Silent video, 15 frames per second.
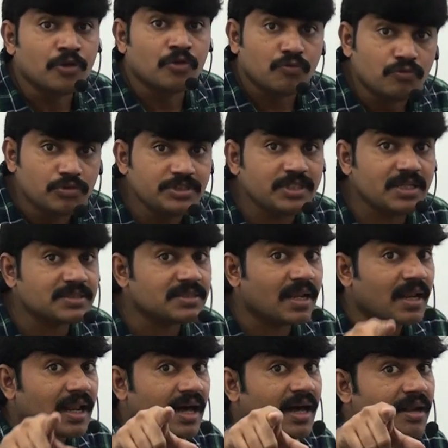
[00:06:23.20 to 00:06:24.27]
which is a
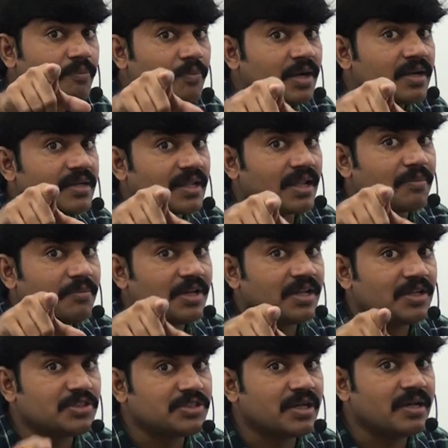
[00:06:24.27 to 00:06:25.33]
normal
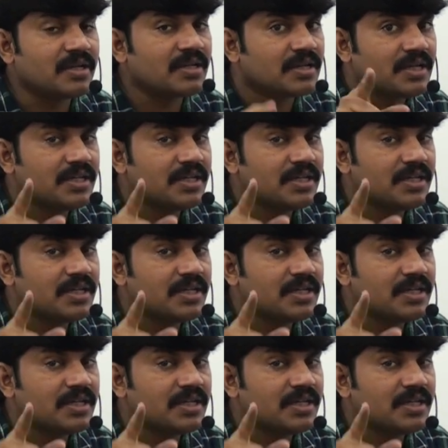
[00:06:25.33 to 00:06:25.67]
termination